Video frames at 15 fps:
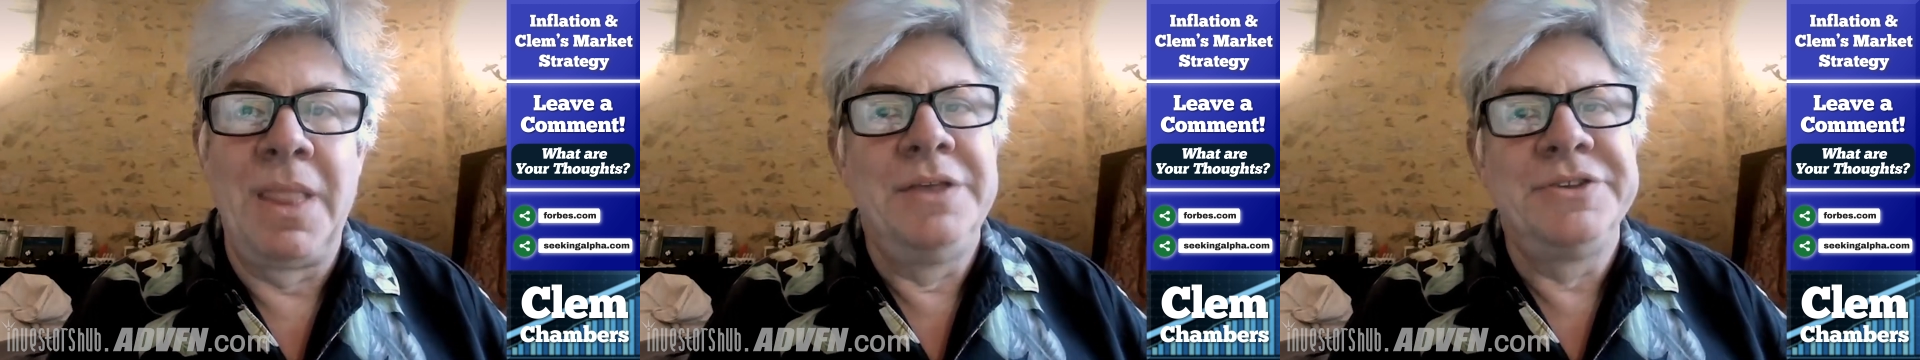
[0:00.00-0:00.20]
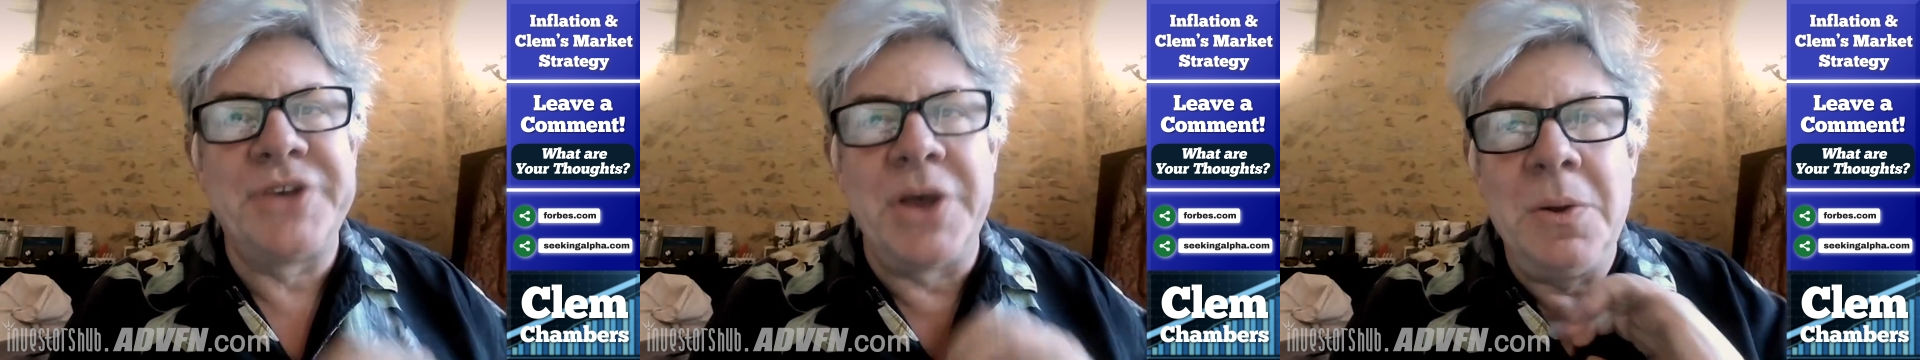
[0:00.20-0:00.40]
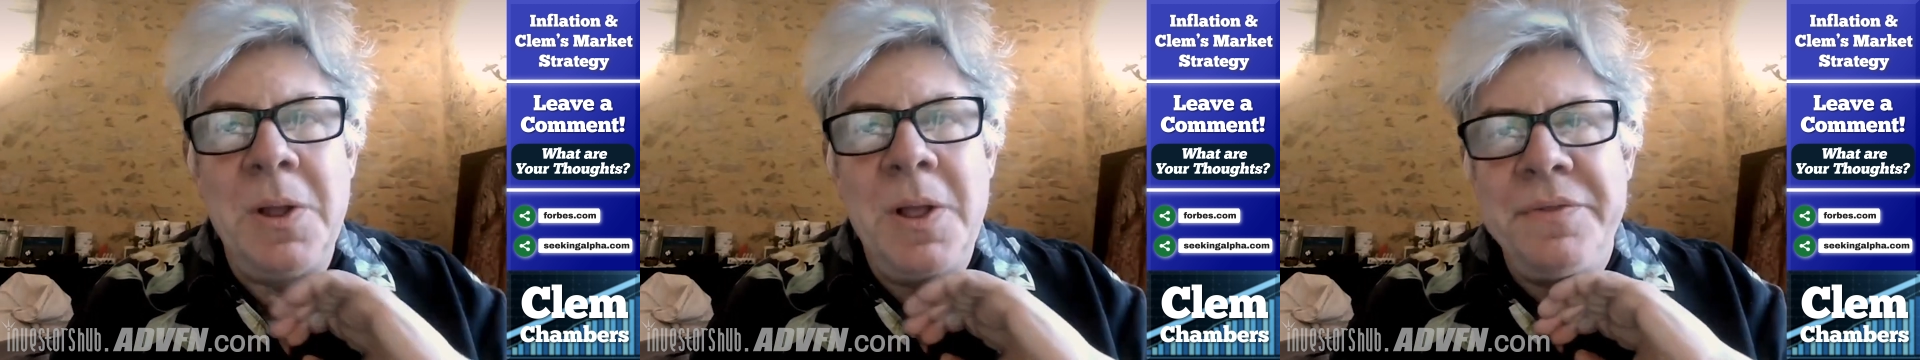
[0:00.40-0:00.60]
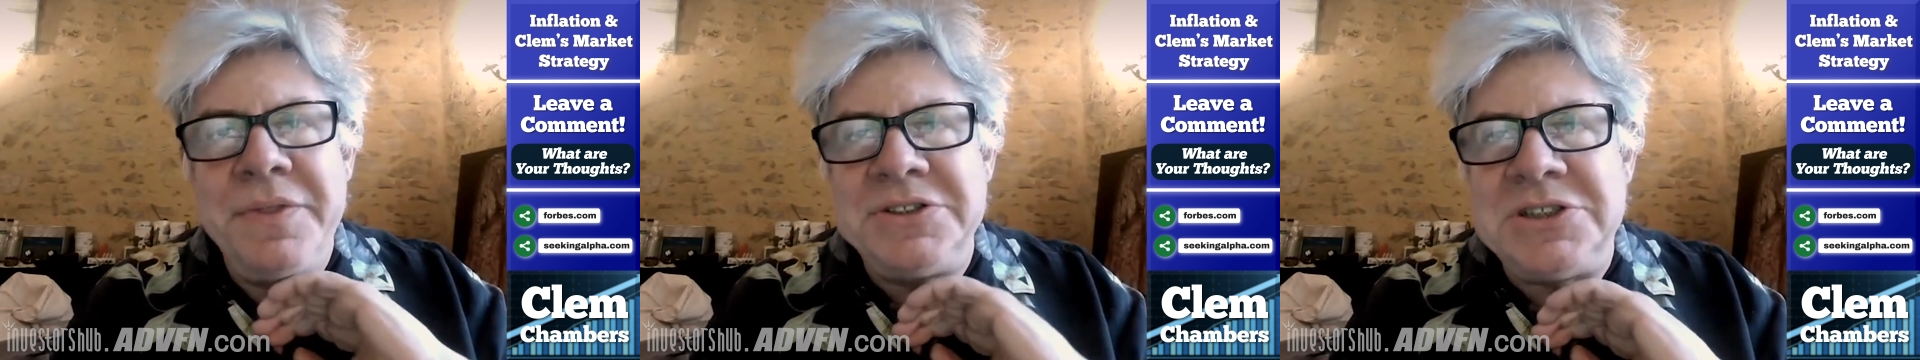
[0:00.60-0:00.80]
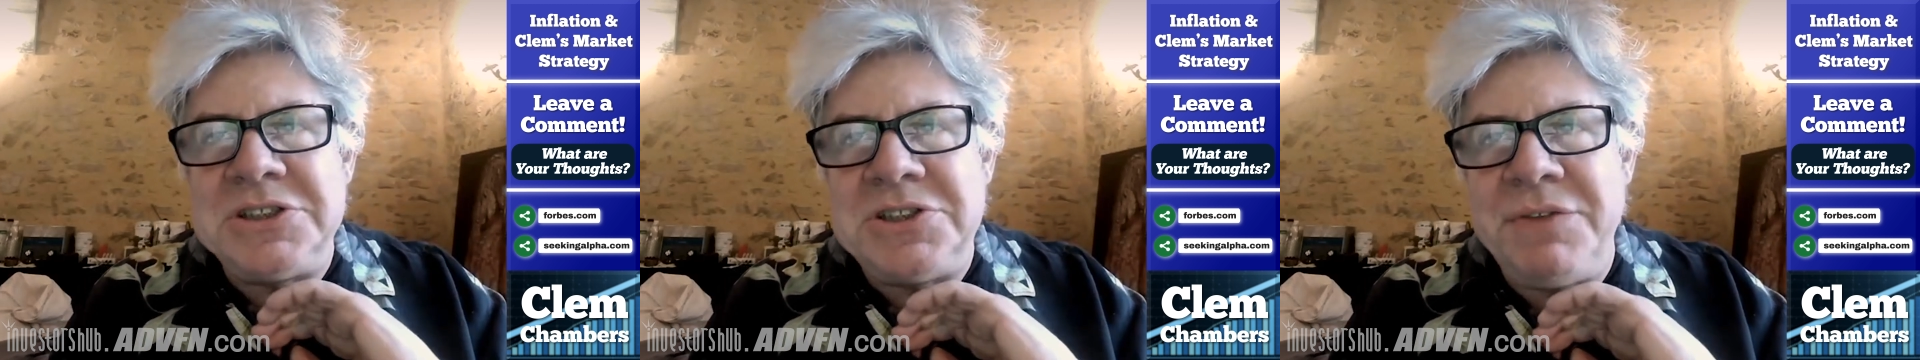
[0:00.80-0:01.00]
So
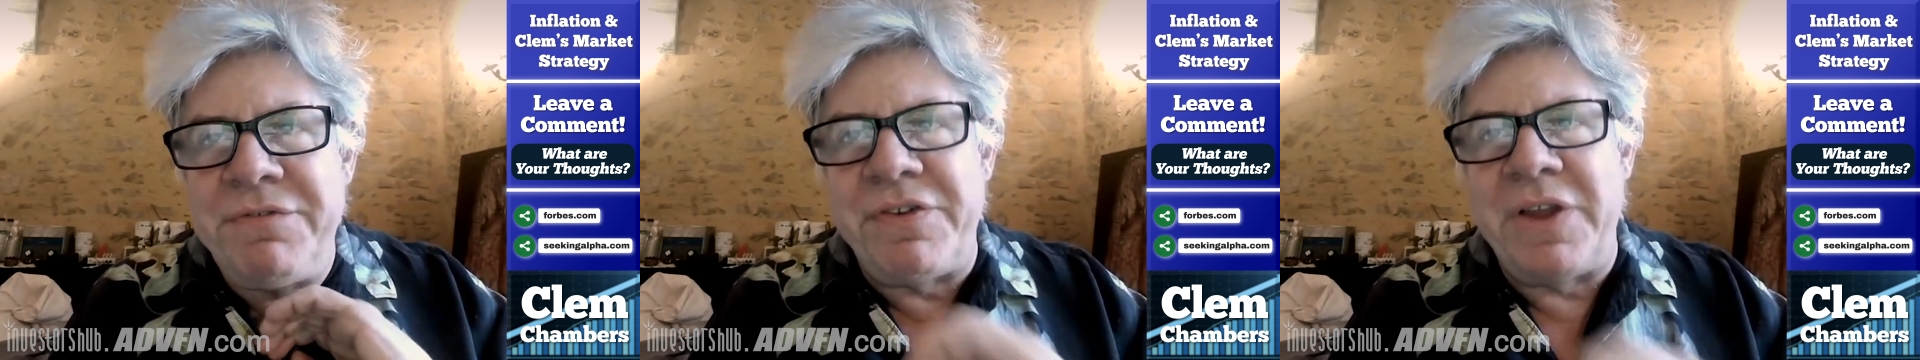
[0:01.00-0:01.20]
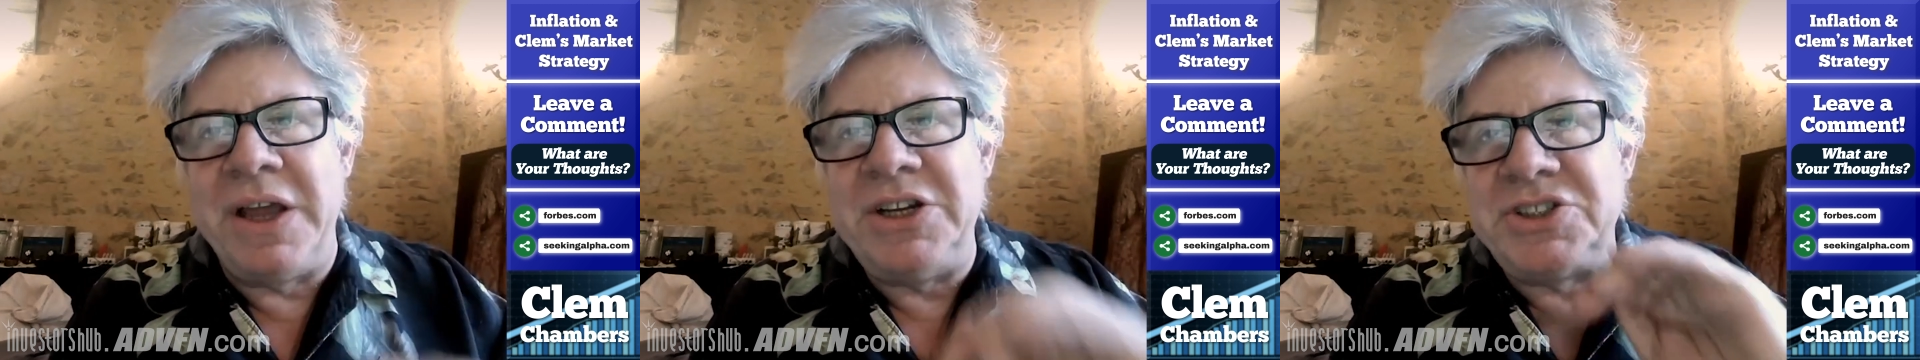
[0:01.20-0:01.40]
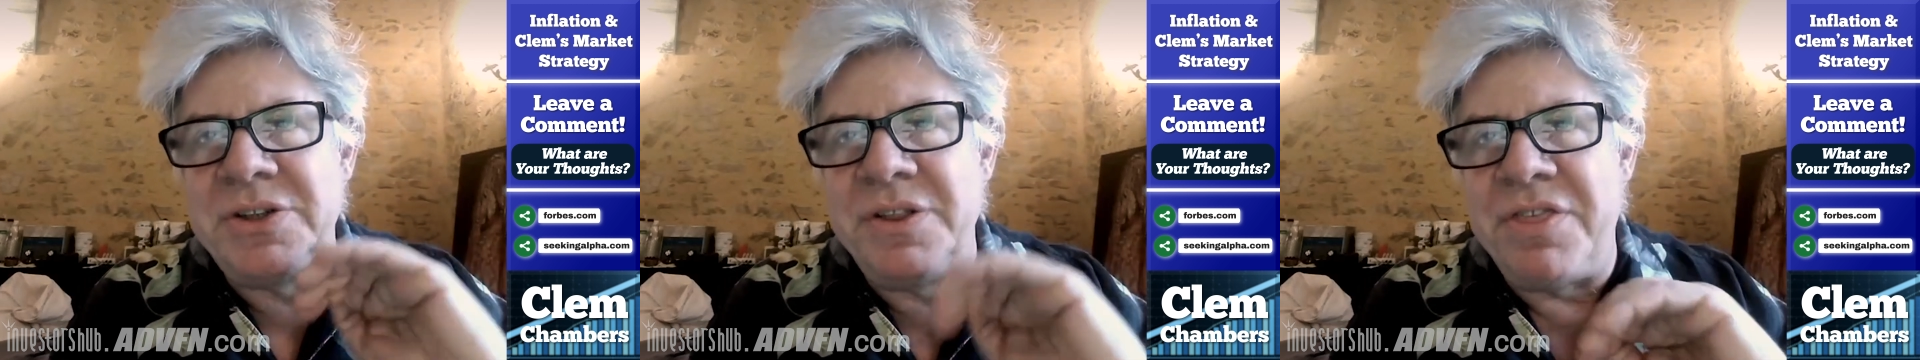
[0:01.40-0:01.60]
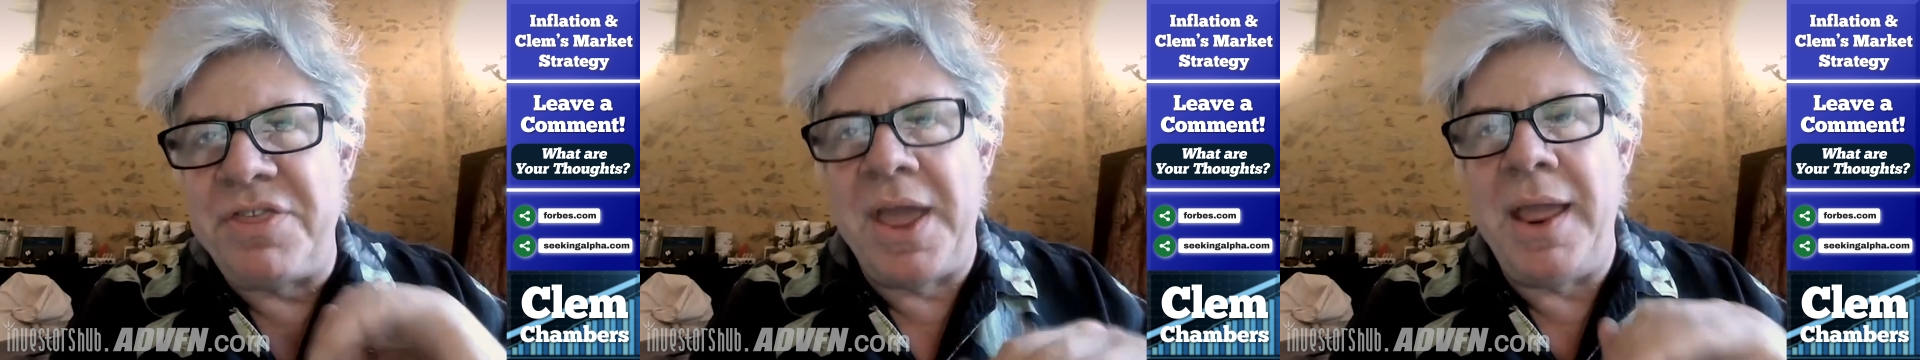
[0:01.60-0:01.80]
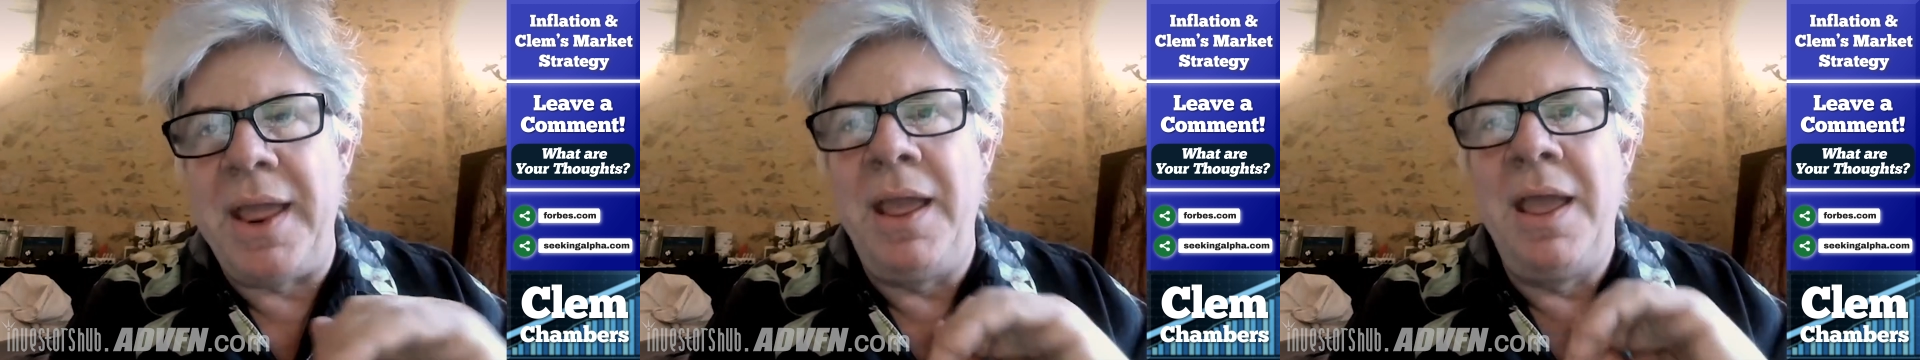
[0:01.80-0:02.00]
there's this inflation
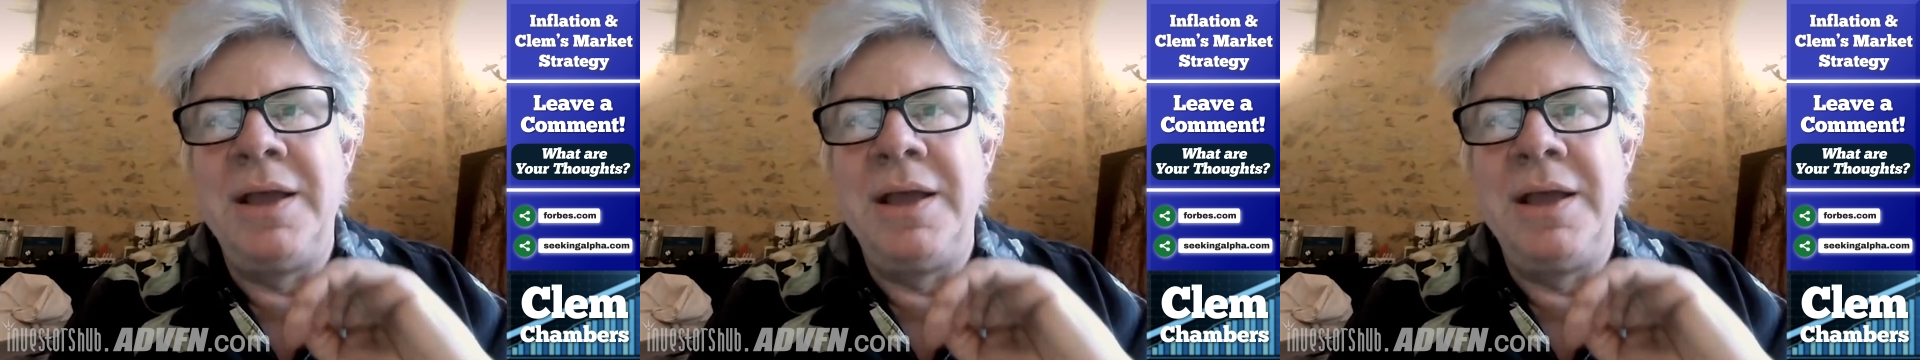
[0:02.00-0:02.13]
thing.